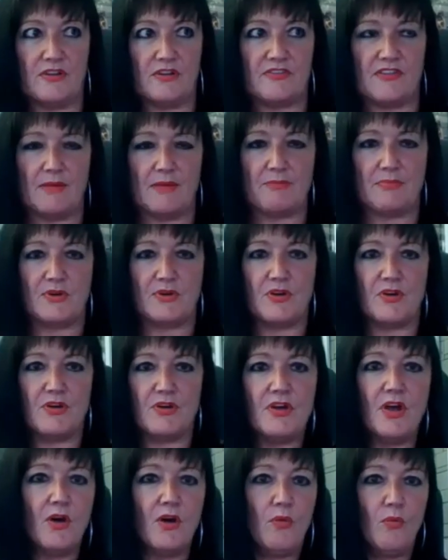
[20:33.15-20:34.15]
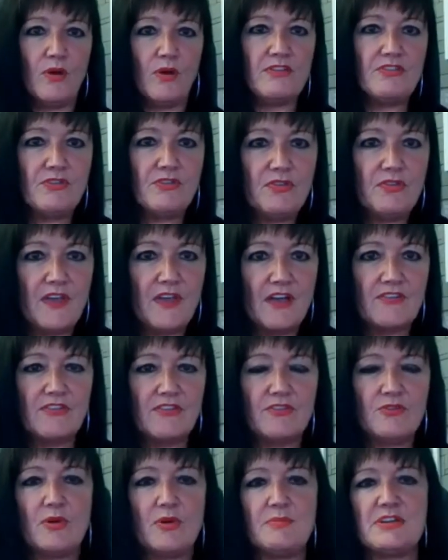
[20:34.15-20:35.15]
Is that per
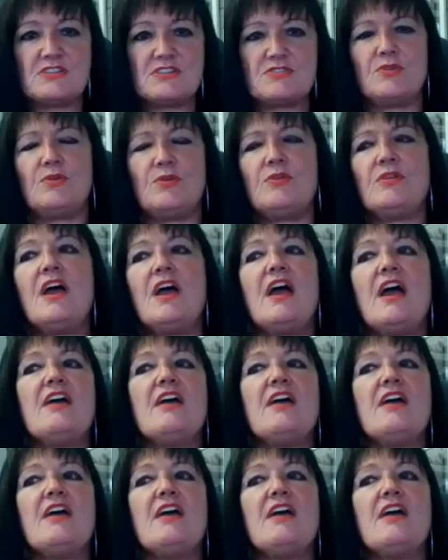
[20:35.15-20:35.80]
1,000 square meter hall?